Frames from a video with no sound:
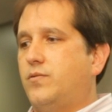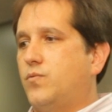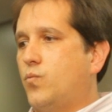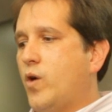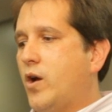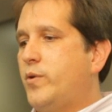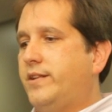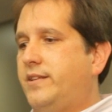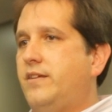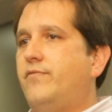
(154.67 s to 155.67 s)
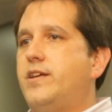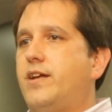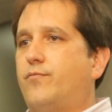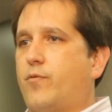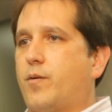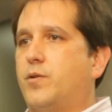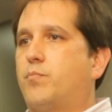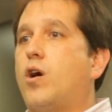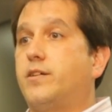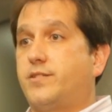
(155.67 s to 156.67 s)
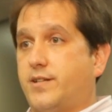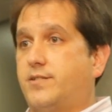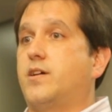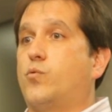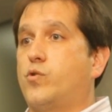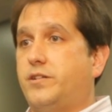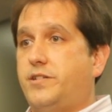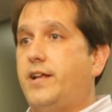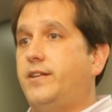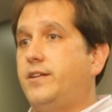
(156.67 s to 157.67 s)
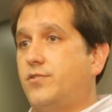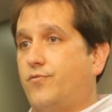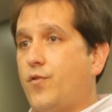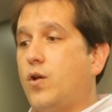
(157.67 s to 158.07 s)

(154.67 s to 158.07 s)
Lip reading: that where we deviate from the process that we're intending to